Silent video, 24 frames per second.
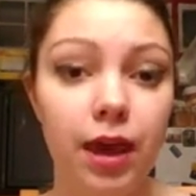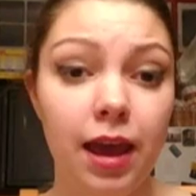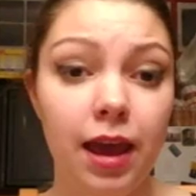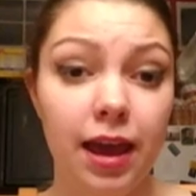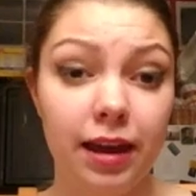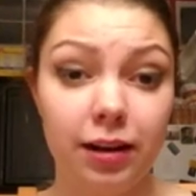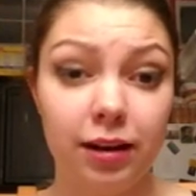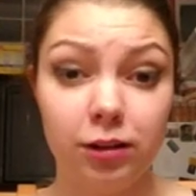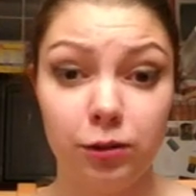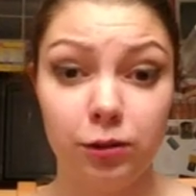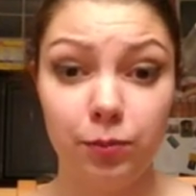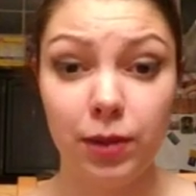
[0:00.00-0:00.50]

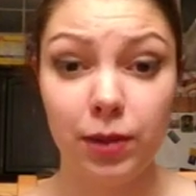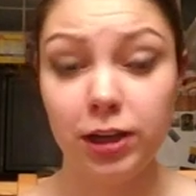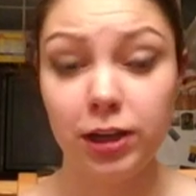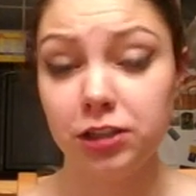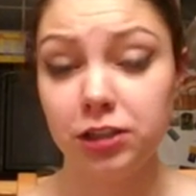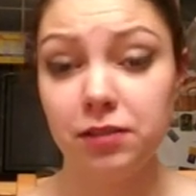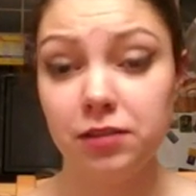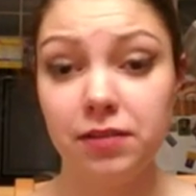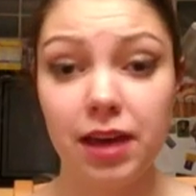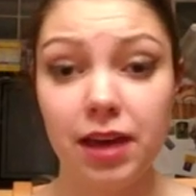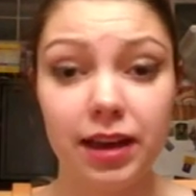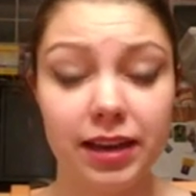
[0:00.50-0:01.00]
Especially
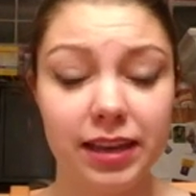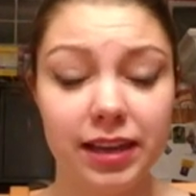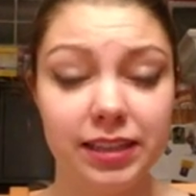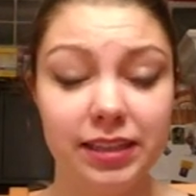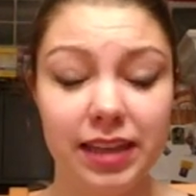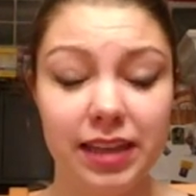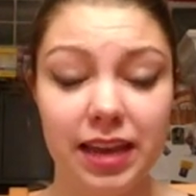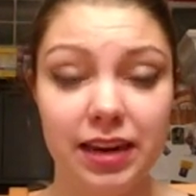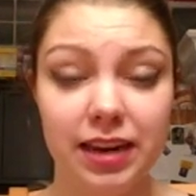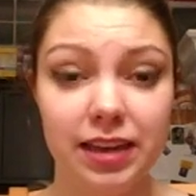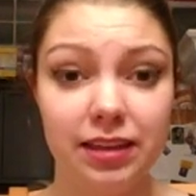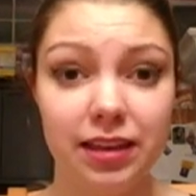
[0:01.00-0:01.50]
if that kid's
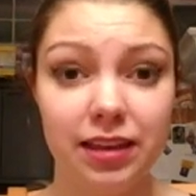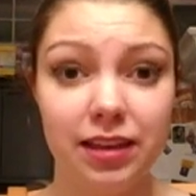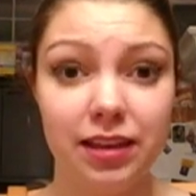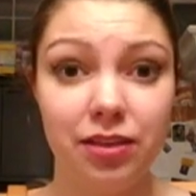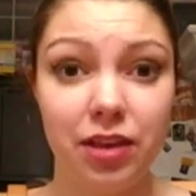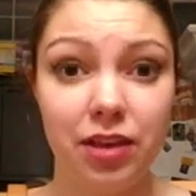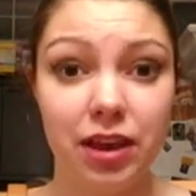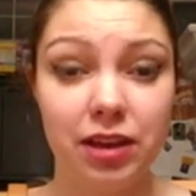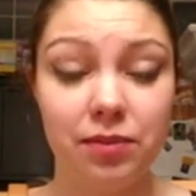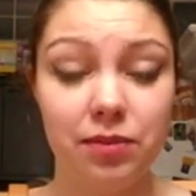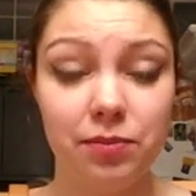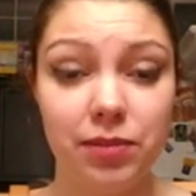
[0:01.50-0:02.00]
anything
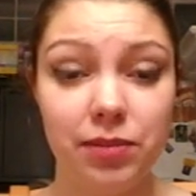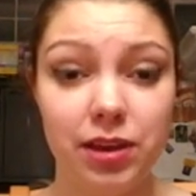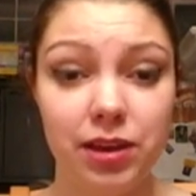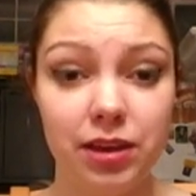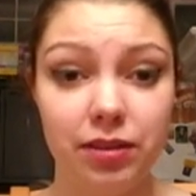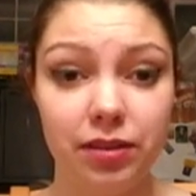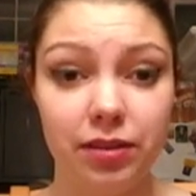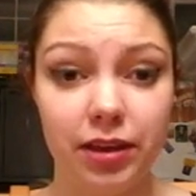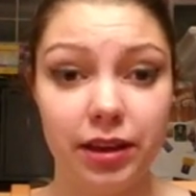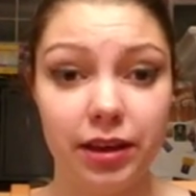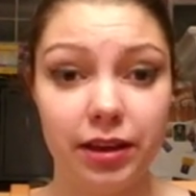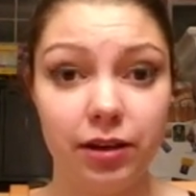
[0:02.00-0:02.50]
like me,
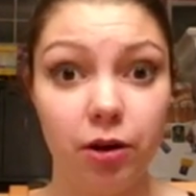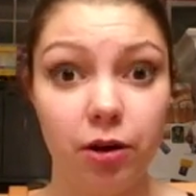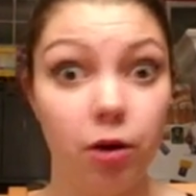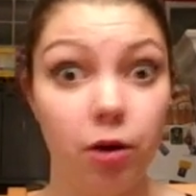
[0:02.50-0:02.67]
like,